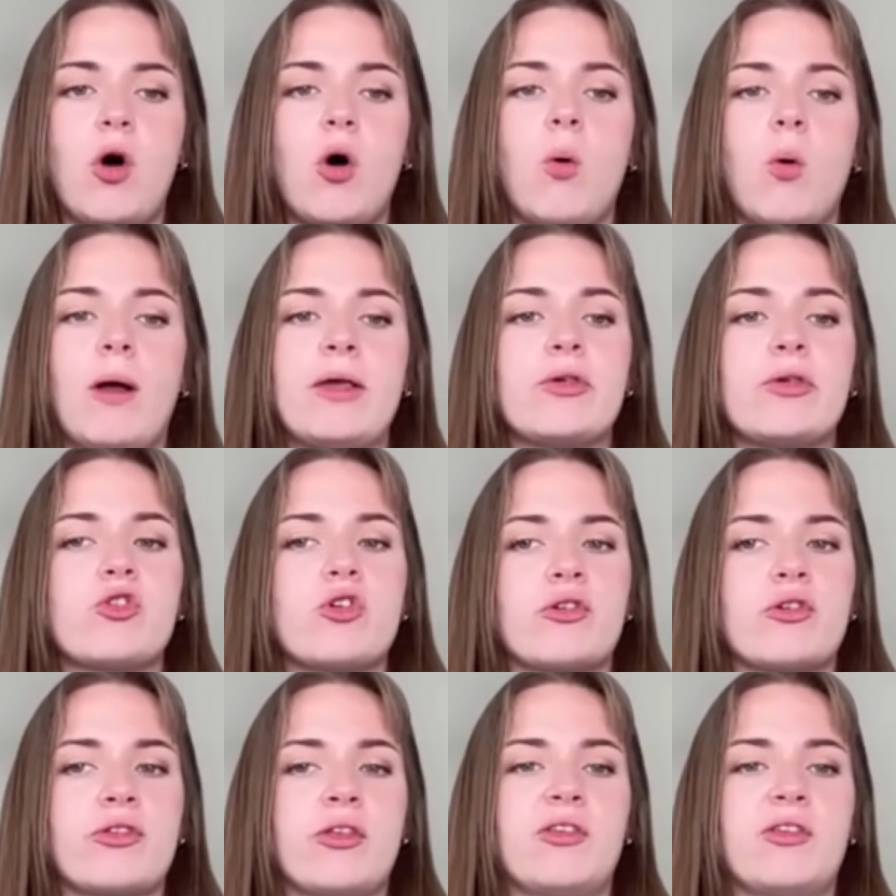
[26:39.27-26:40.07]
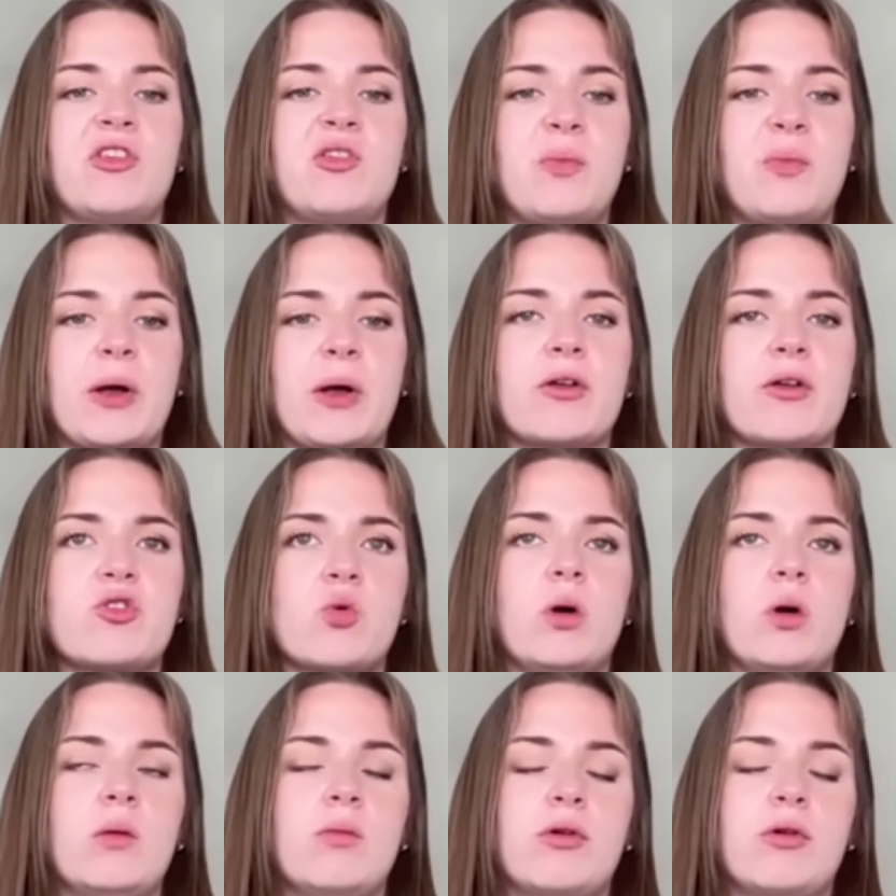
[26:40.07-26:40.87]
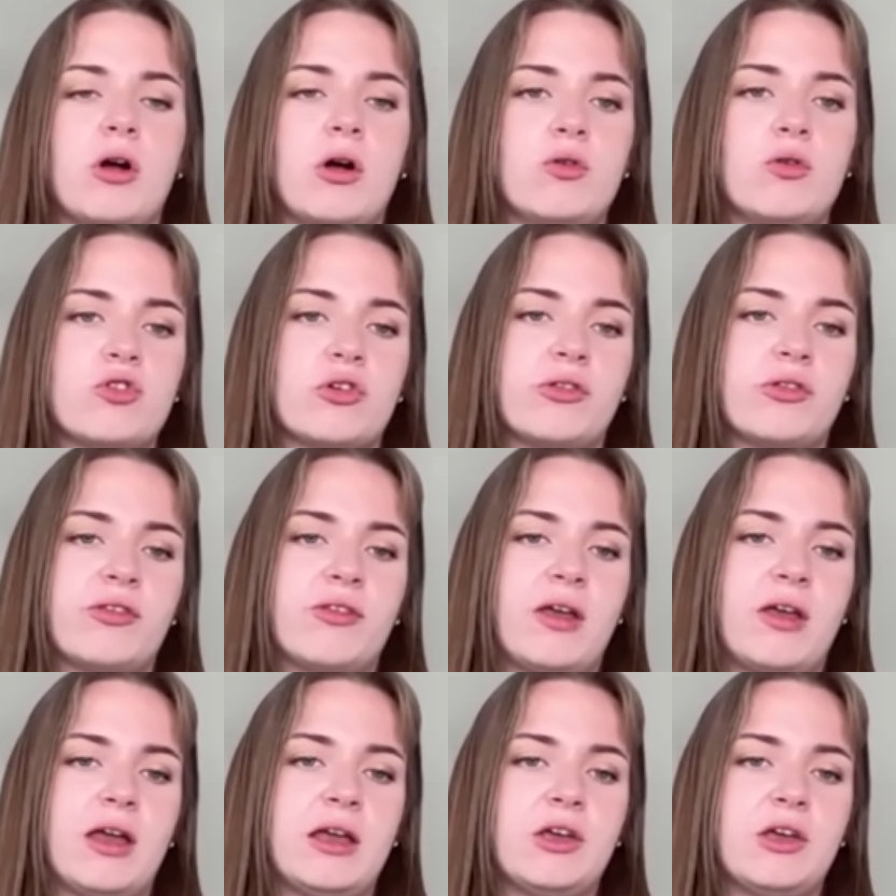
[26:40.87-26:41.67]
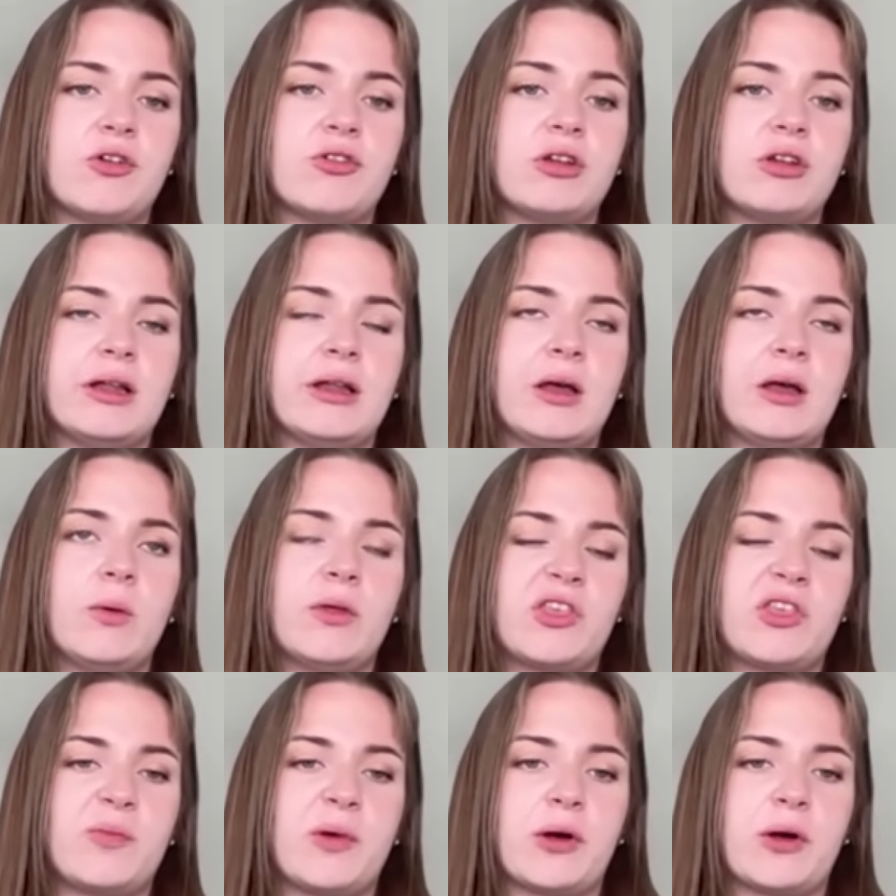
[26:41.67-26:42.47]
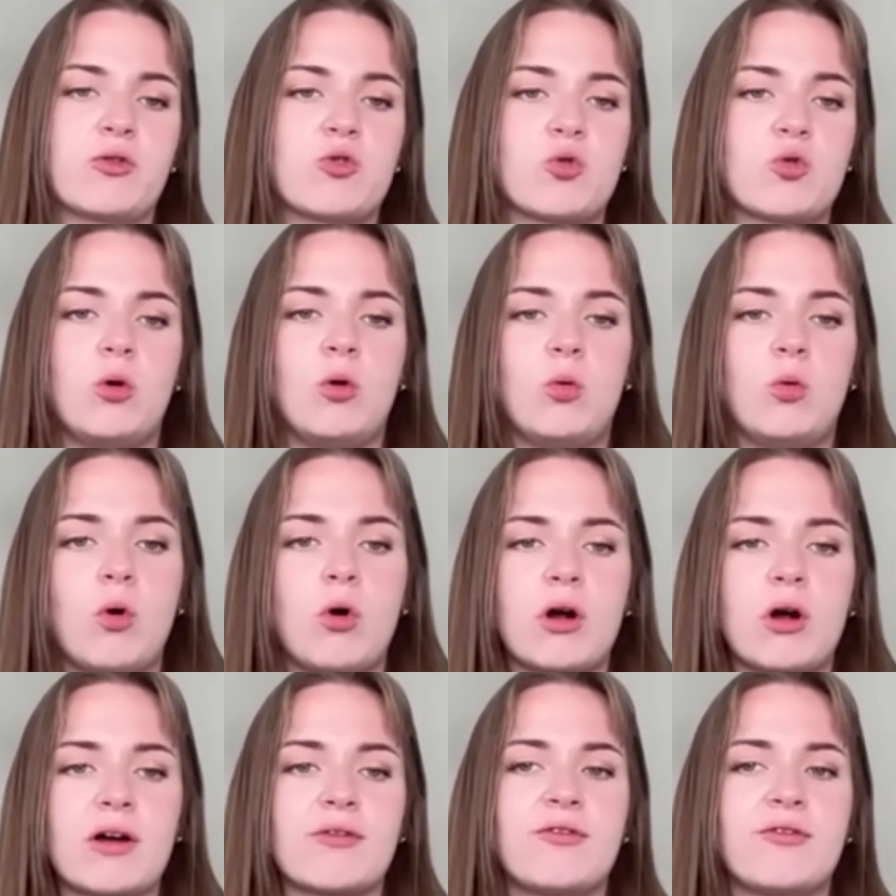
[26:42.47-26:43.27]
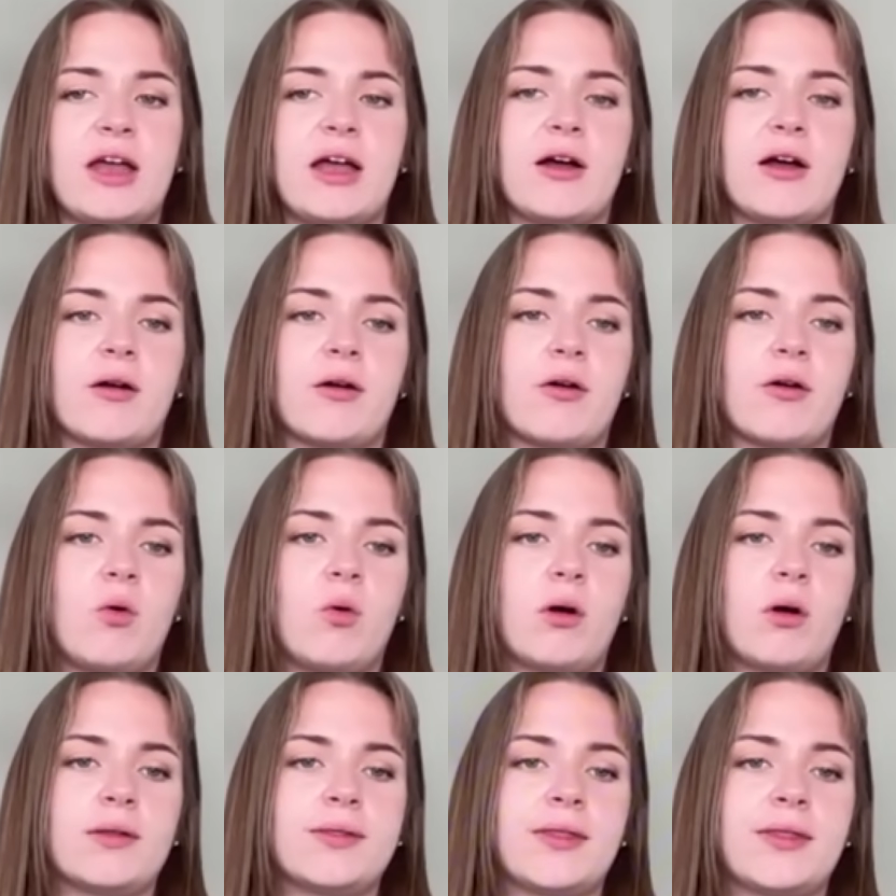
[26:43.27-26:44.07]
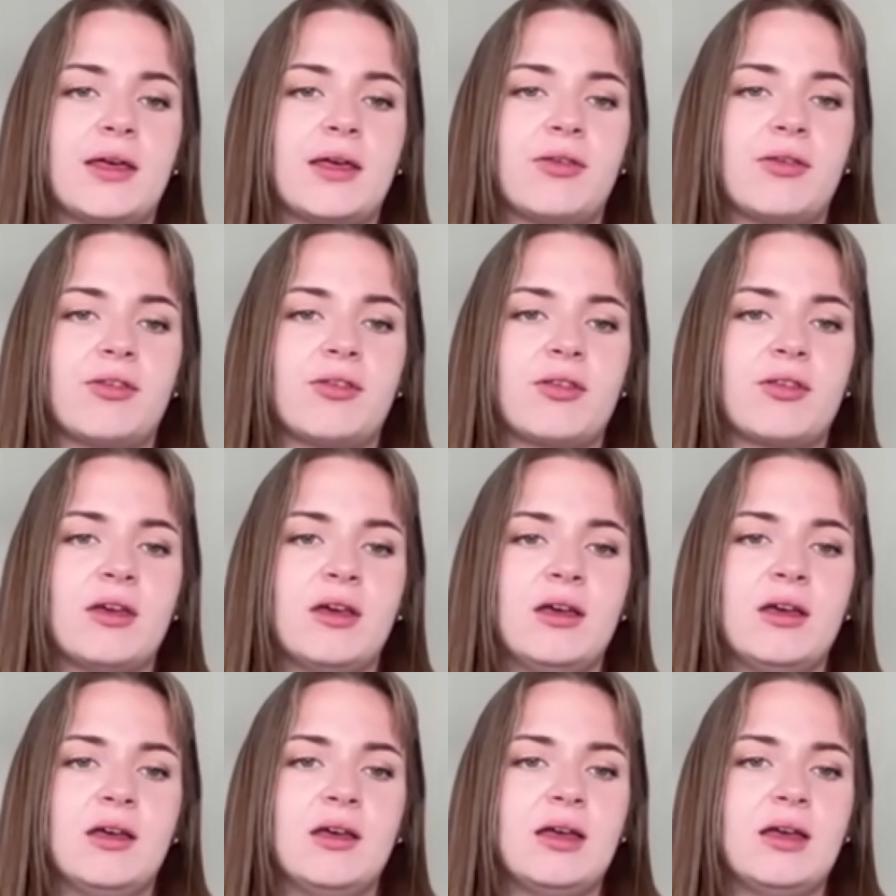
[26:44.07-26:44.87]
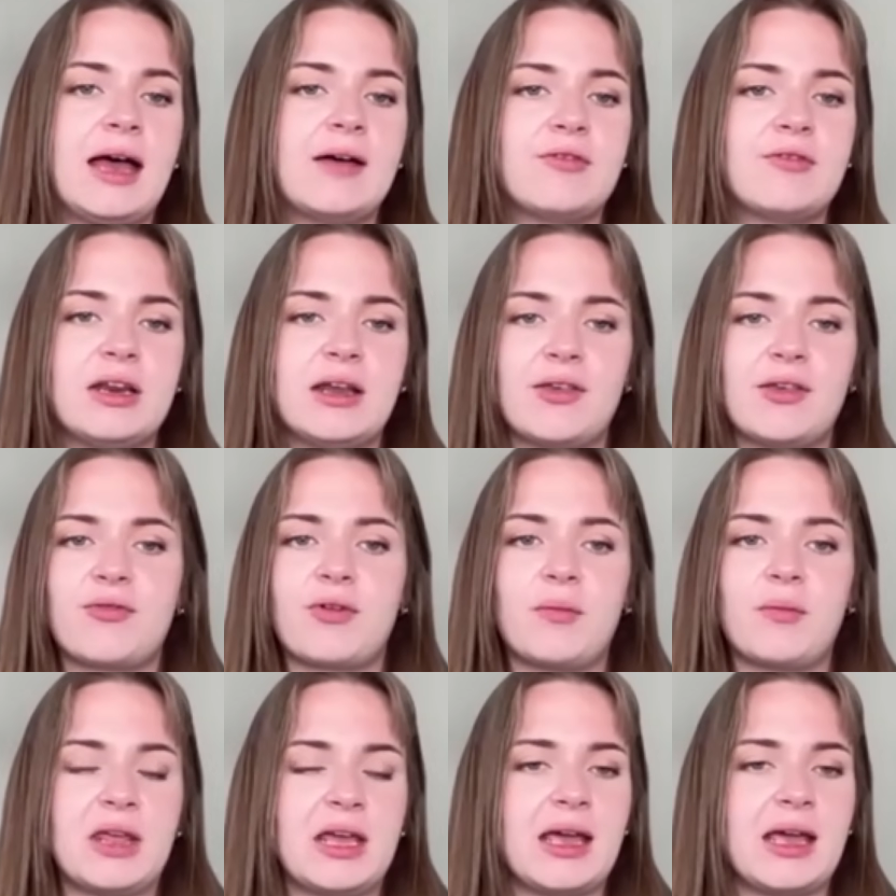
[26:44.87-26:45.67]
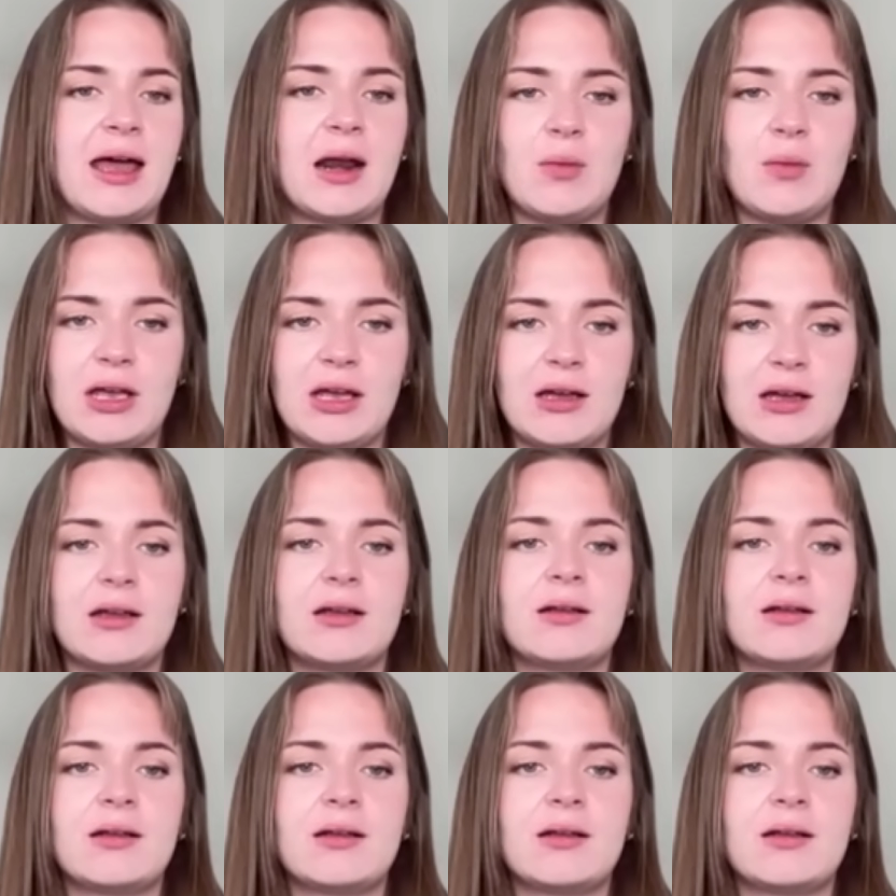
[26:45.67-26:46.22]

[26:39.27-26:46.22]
always just this spiritual approach and saying you're dealing with spiritual warfare or this heaviness from the enemy?